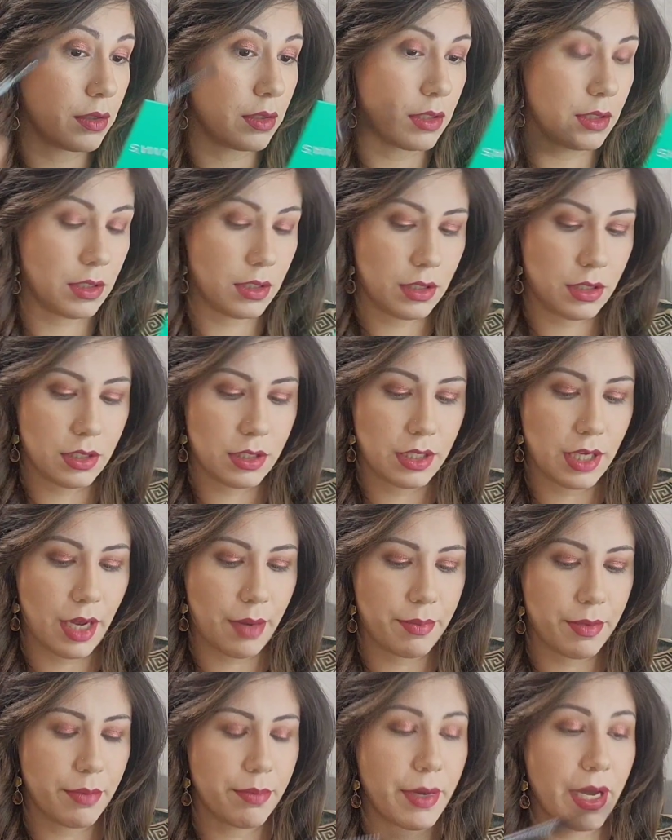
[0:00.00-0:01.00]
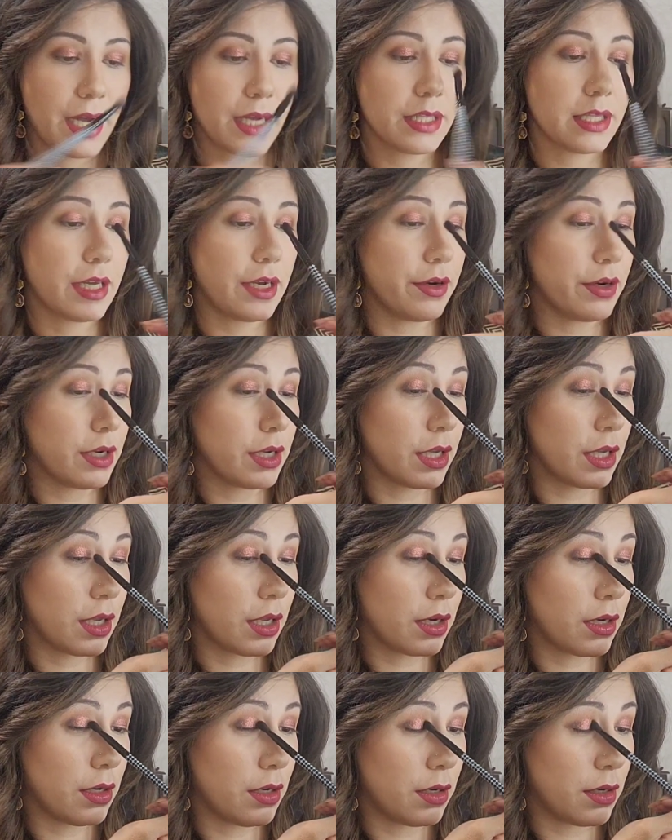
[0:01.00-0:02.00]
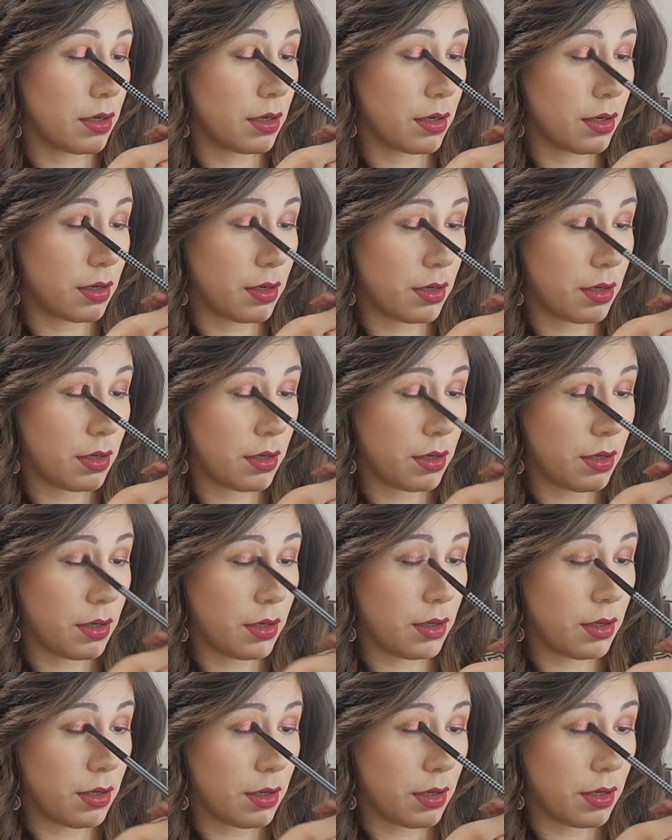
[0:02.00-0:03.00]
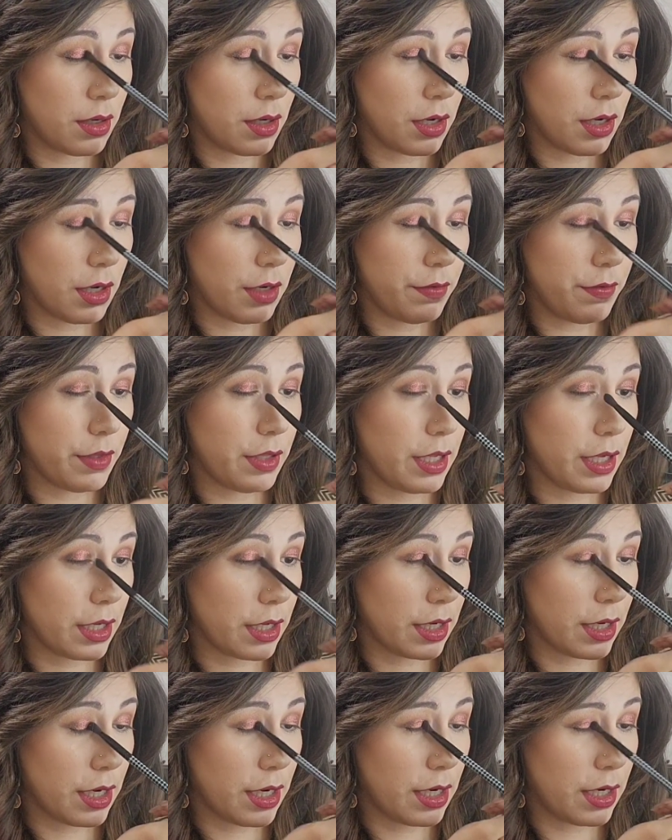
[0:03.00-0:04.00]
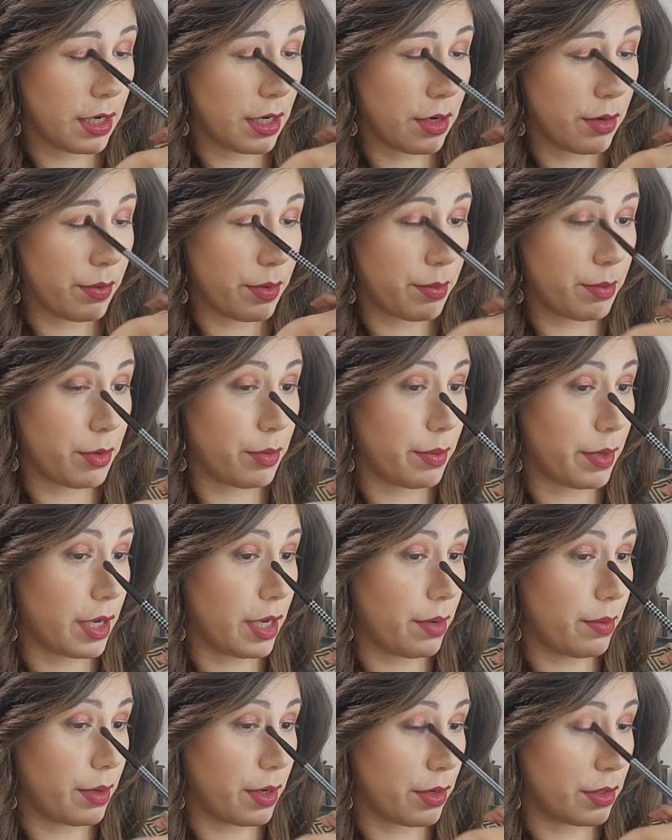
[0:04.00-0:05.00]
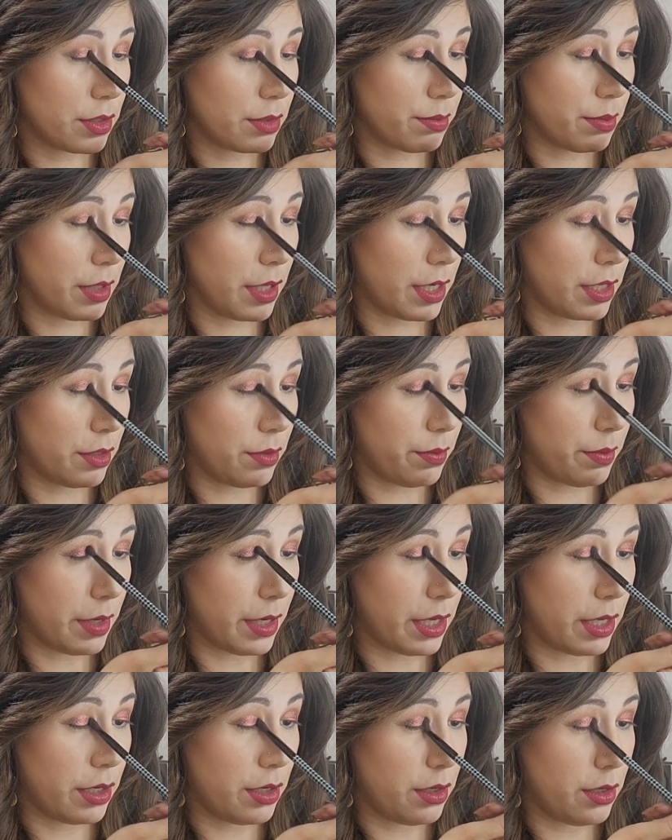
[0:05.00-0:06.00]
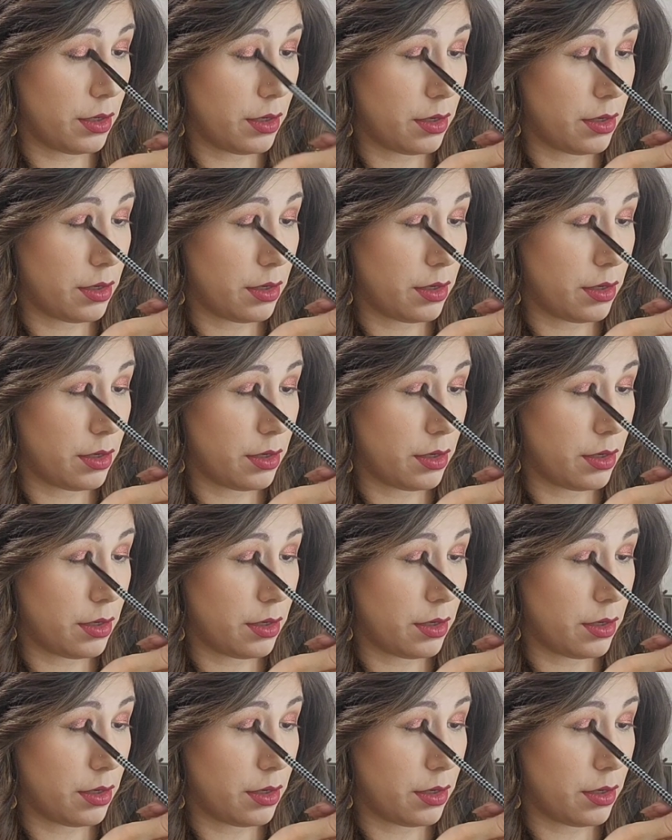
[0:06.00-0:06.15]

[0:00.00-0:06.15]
Just to tap it back there again. I feel like it kind of got rubbed away when I was applying the red.